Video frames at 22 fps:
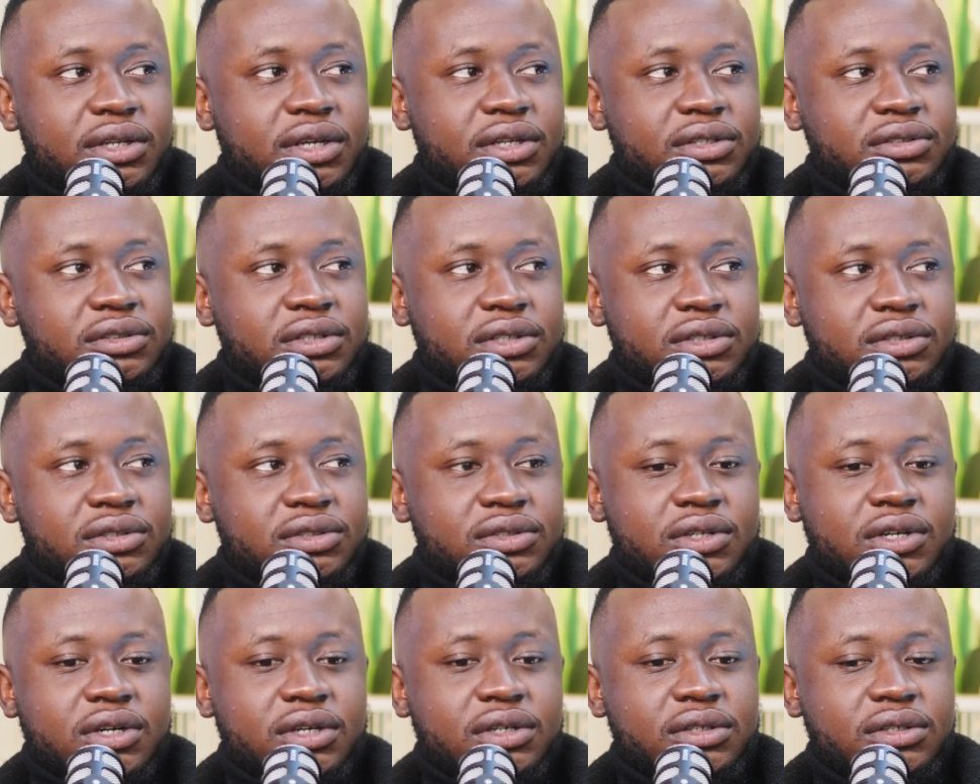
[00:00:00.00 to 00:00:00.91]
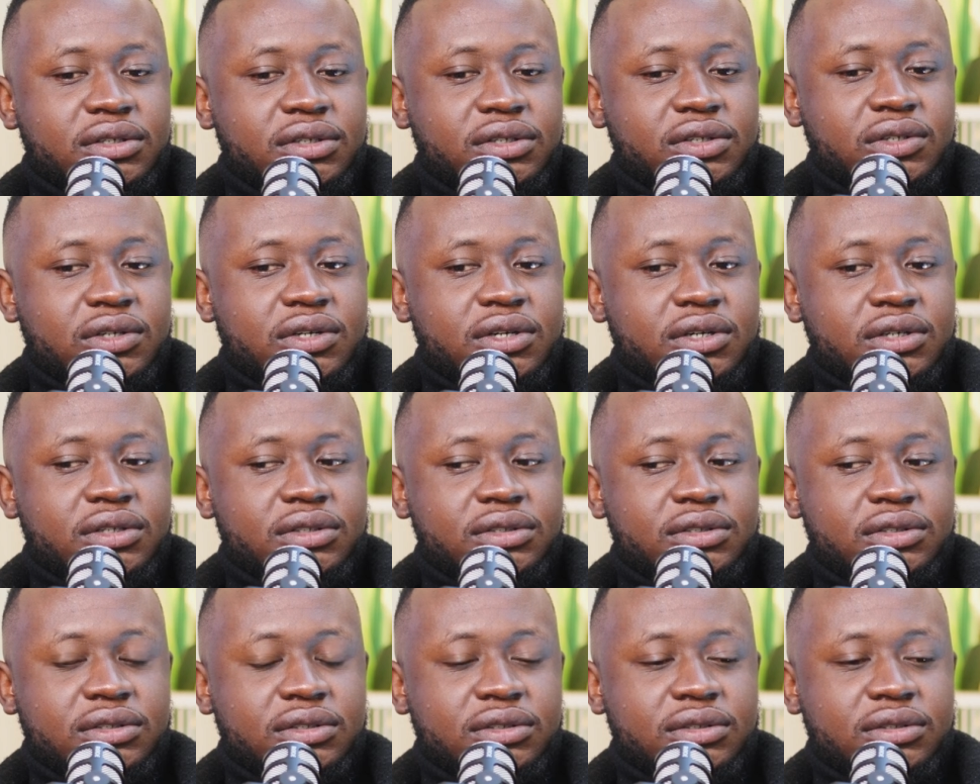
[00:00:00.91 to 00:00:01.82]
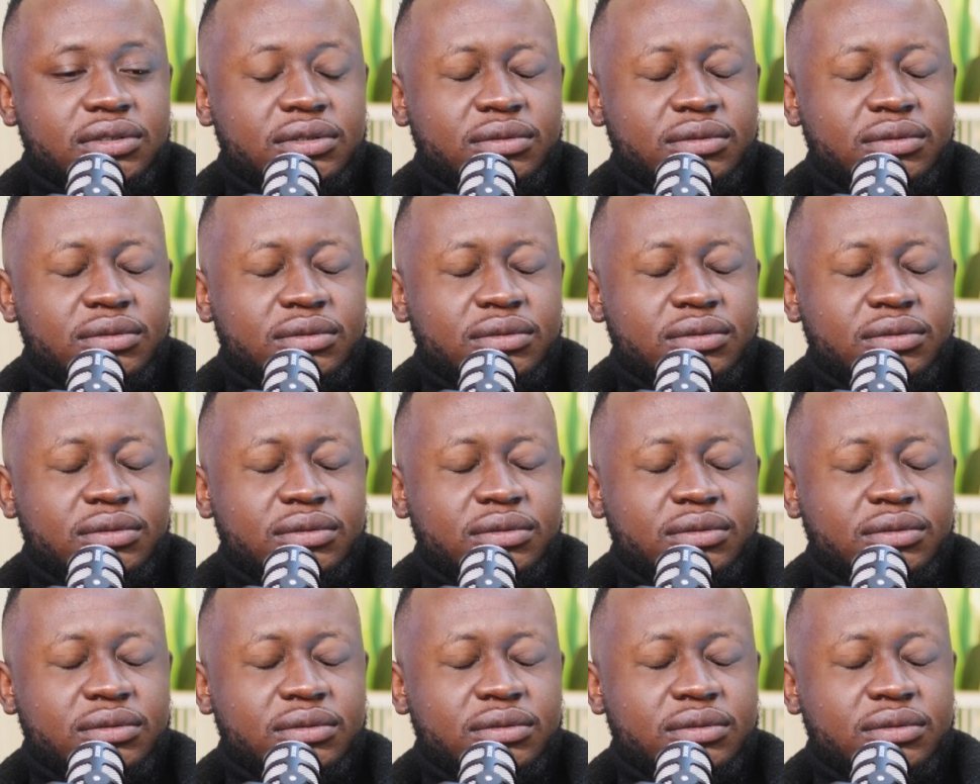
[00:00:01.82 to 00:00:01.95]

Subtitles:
And you're not